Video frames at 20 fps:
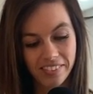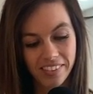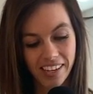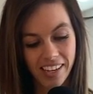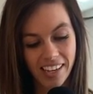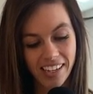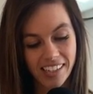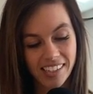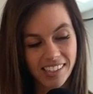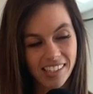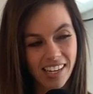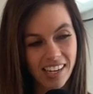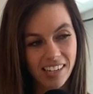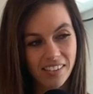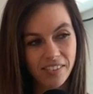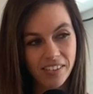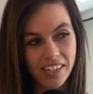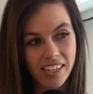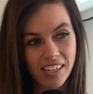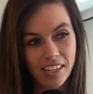Okay, does
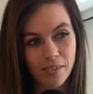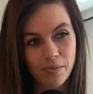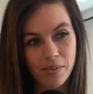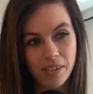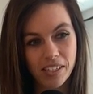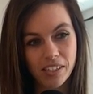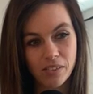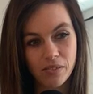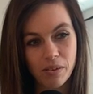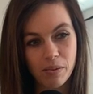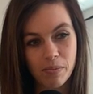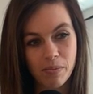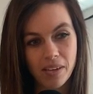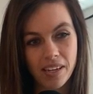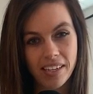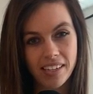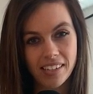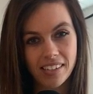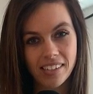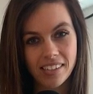anyone need me to
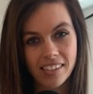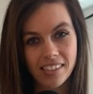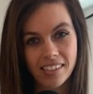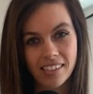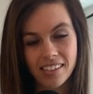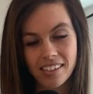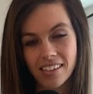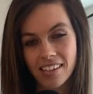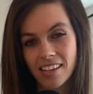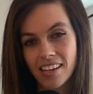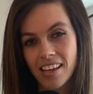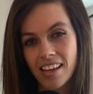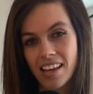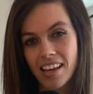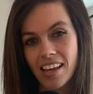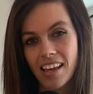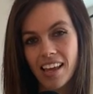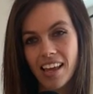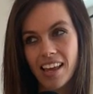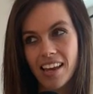repeat?
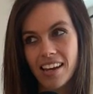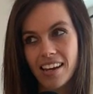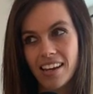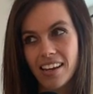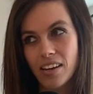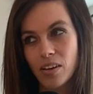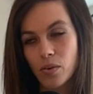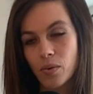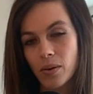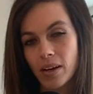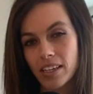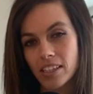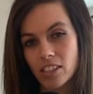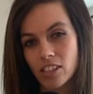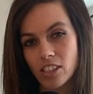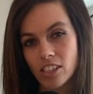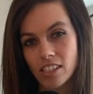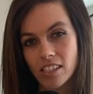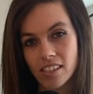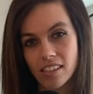Any
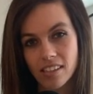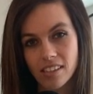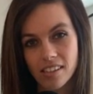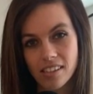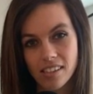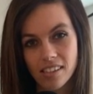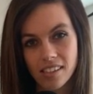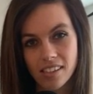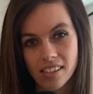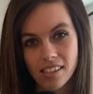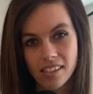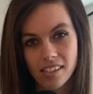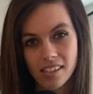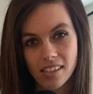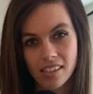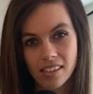questions?